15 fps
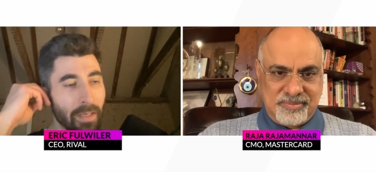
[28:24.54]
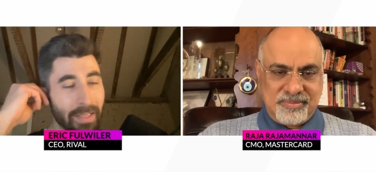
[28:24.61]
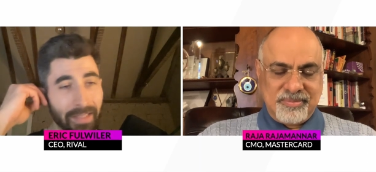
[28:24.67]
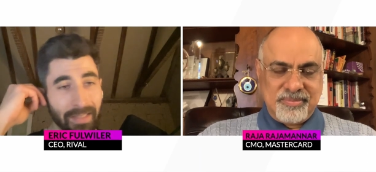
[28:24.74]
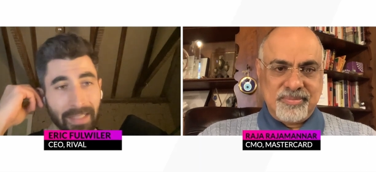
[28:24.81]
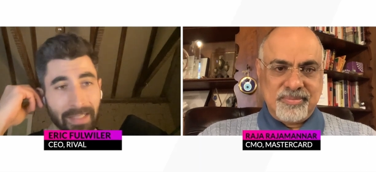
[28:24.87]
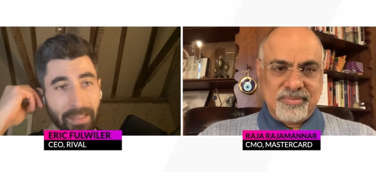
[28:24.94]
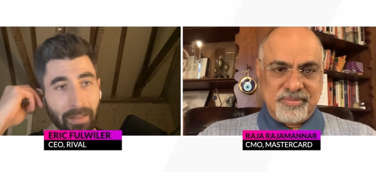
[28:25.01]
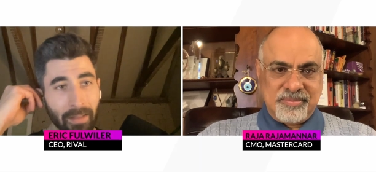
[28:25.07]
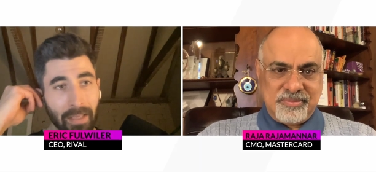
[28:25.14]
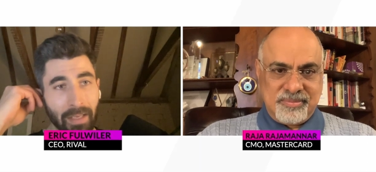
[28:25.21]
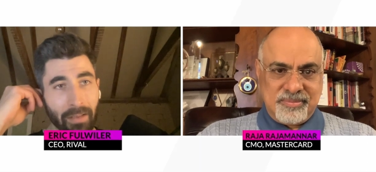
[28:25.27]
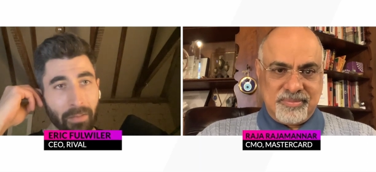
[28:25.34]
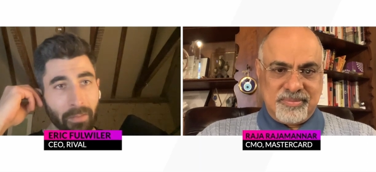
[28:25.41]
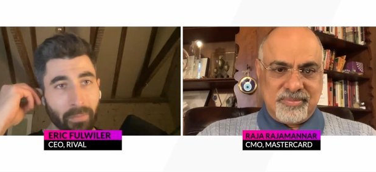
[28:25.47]
Speaker 1: I think that's a
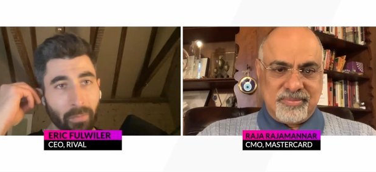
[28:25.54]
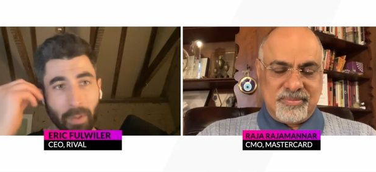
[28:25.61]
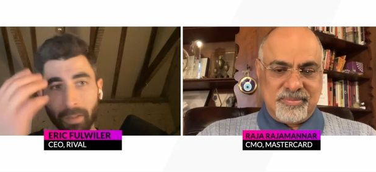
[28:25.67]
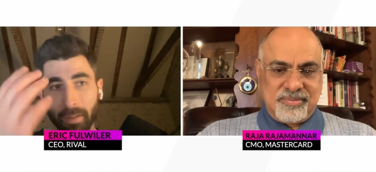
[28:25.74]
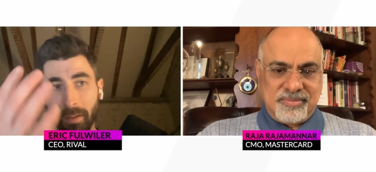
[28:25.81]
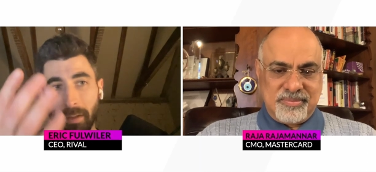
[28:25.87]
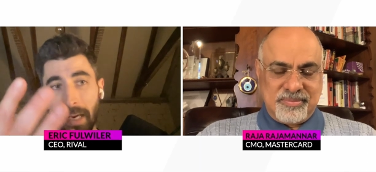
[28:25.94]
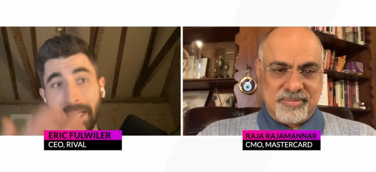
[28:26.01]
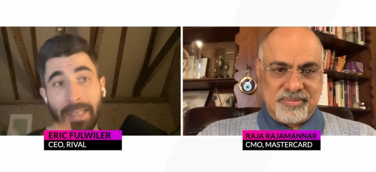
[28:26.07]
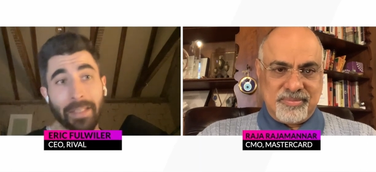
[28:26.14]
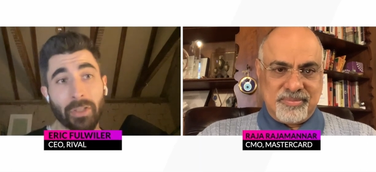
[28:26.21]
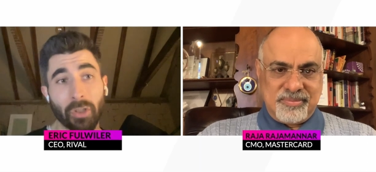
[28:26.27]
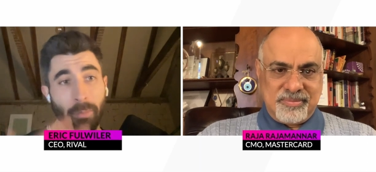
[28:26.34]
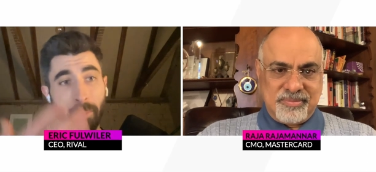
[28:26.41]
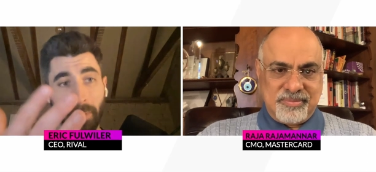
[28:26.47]
lot of what I
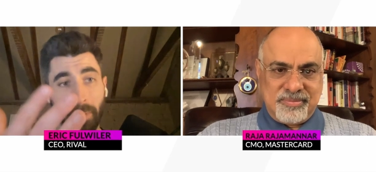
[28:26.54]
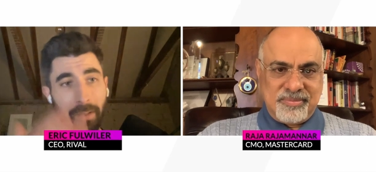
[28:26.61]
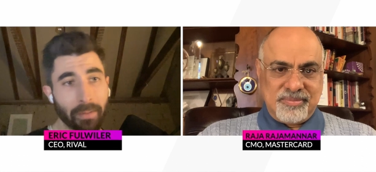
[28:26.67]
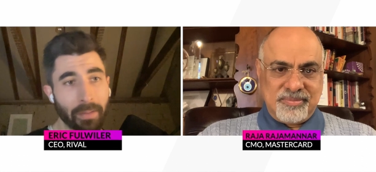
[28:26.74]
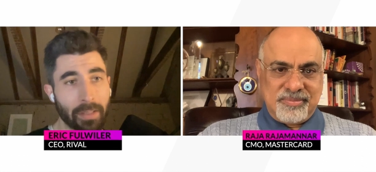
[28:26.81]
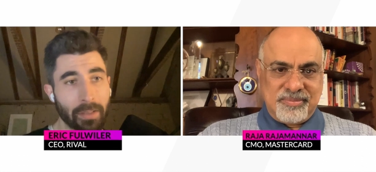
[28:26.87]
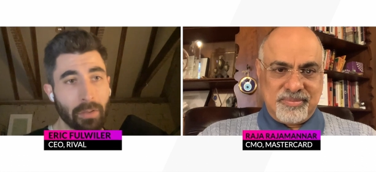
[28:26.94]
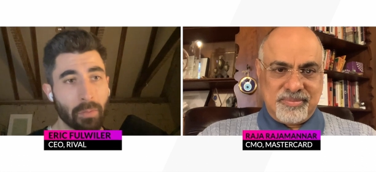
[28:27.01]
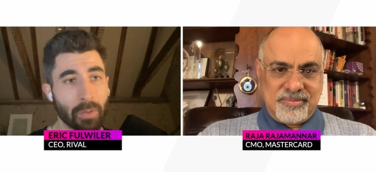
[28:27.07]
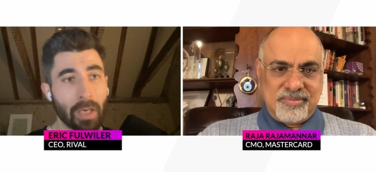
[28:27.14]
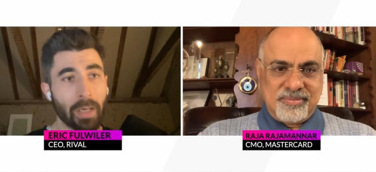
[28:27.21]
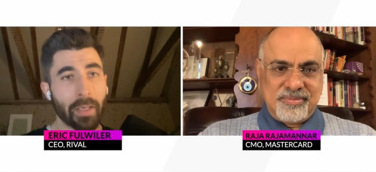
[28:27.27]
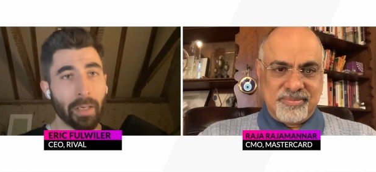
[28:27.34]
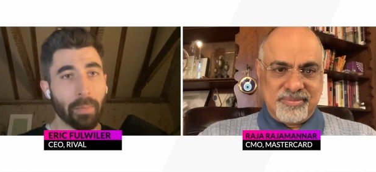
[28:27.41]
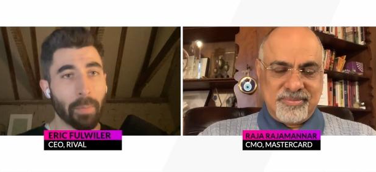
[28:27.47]
interpret, at least you
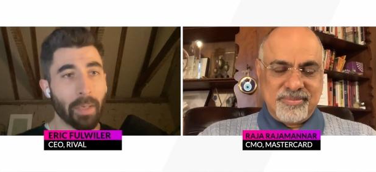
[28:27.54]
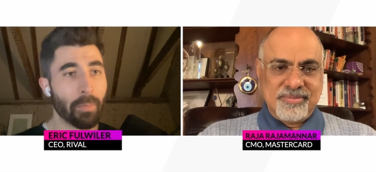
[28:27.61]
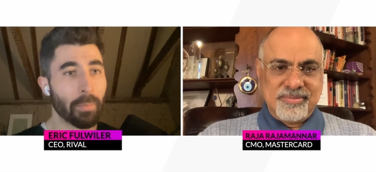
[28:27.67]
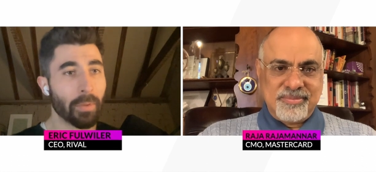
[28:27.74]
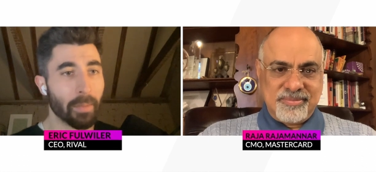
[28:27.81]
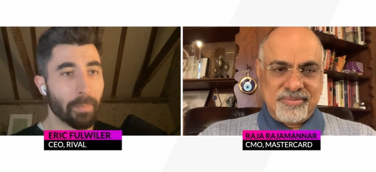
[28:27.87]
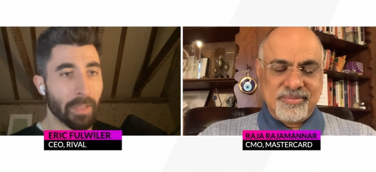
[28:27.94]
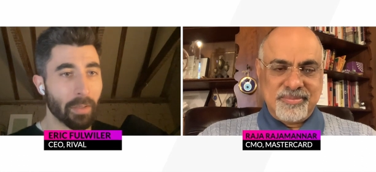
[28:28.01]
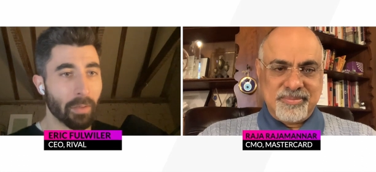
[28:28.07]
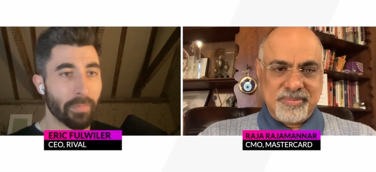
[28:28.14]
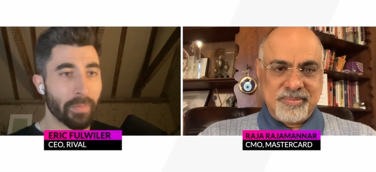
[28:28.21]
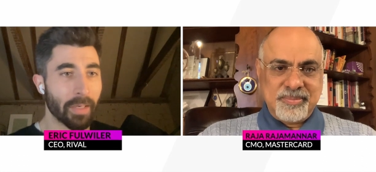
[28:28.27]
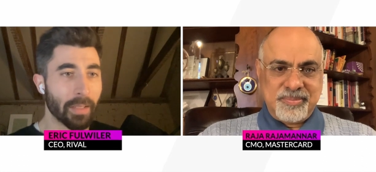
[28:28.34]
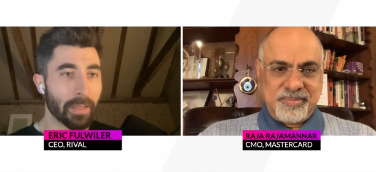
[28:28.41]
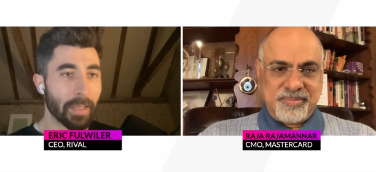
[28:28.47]
talking about, but let me
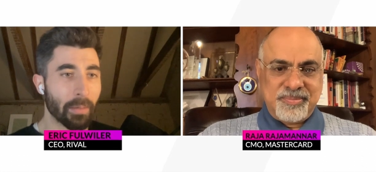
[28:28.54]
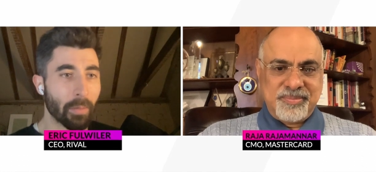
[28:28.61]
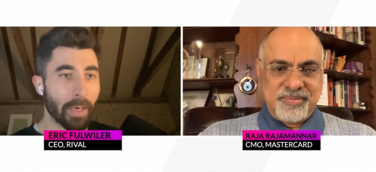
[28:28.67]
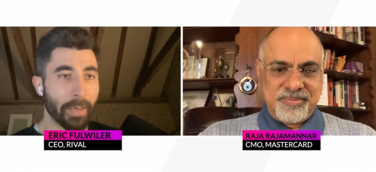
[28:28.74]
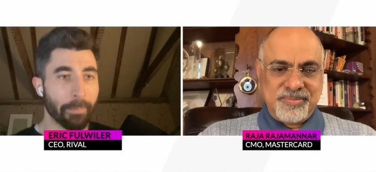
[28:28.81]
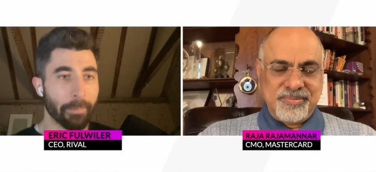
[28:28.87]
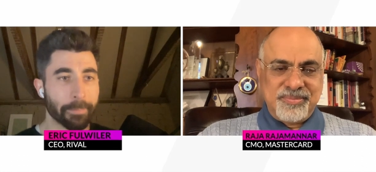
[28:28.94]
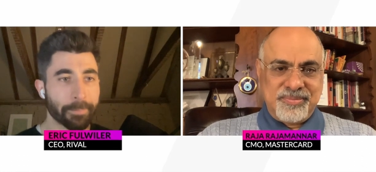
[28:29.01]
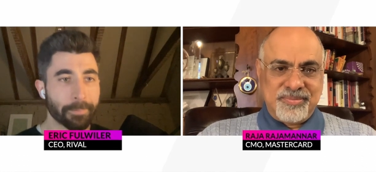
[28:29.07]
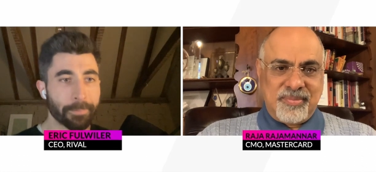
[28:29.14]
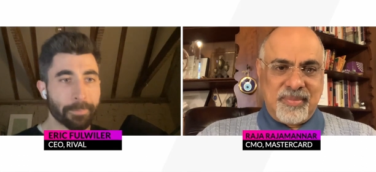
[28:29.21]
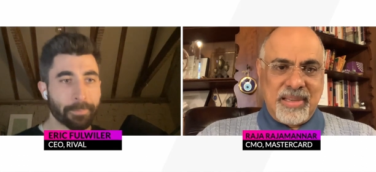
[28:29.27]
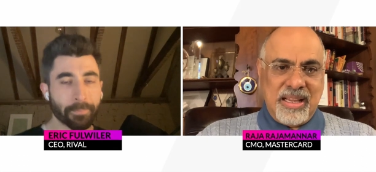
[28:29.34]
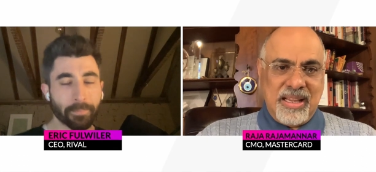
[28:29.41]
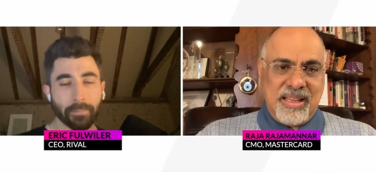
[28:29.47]
know if I got that right.
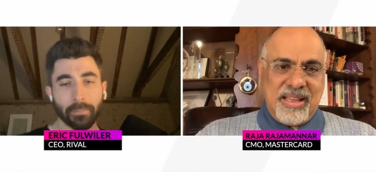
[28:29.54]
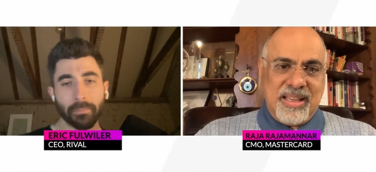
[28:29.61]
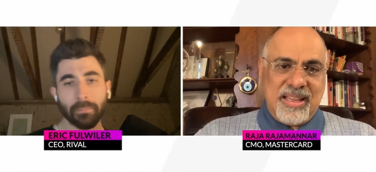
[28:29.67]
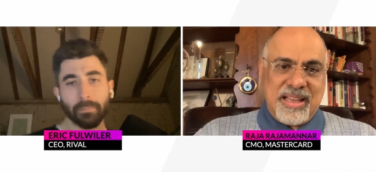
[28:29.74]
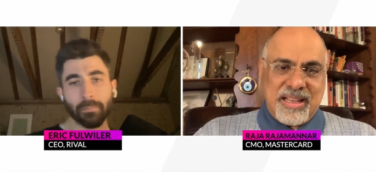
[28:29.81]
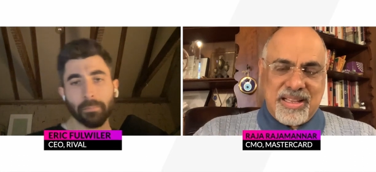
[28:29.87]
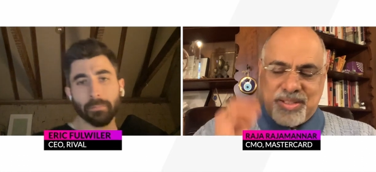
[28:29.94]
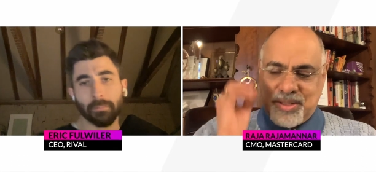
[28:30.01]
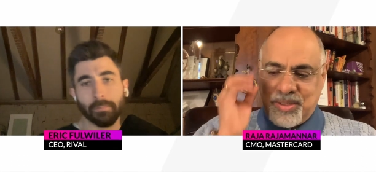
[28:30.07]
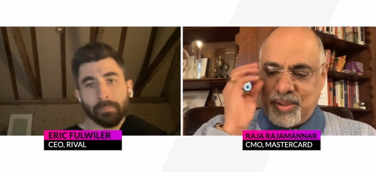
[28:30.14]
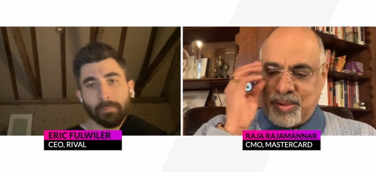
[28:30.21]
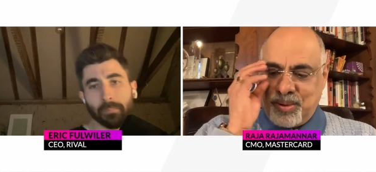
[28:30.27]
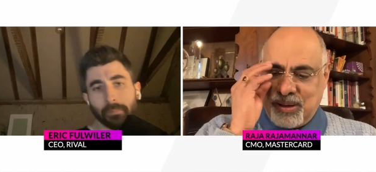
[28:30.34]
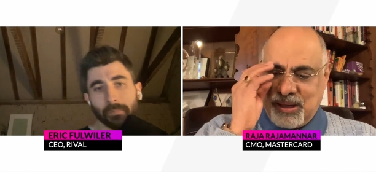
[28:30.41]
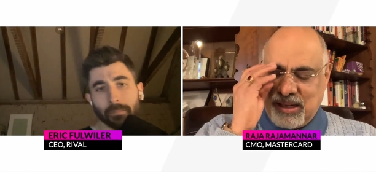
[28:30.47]
Speaker 2: Yeah.
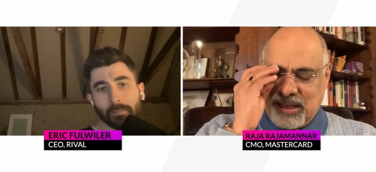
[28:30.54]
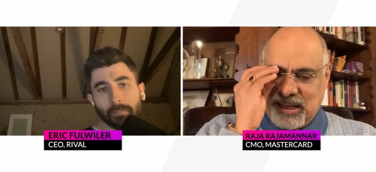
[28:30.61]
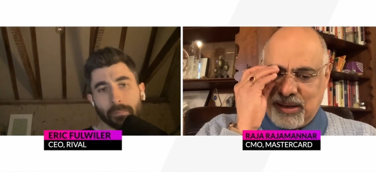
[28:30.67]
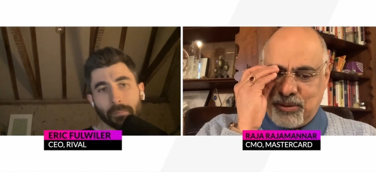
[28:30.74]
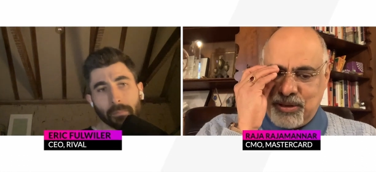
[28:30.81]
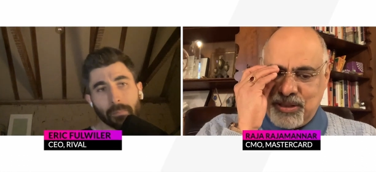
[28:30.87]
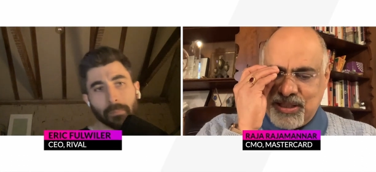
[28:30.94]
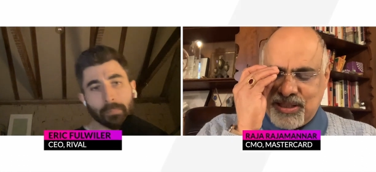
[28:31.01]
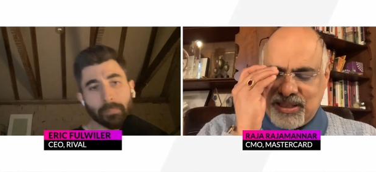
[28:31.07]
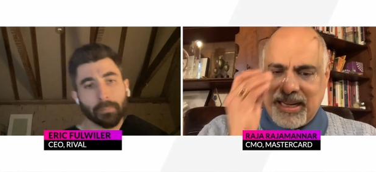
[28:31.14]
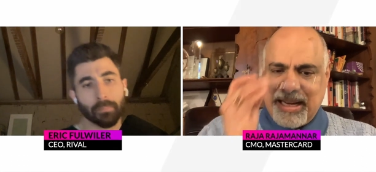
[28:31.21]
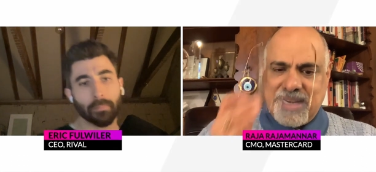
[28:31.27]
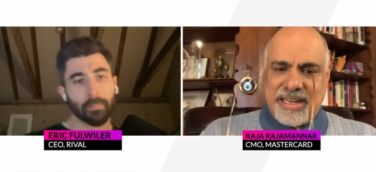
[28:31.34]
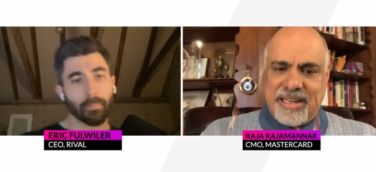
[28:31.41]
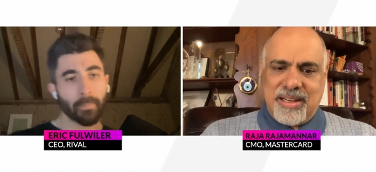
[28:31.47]
So I would just
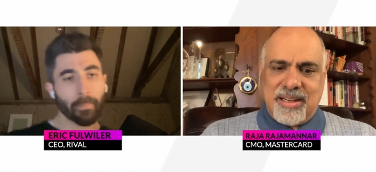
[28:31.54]
add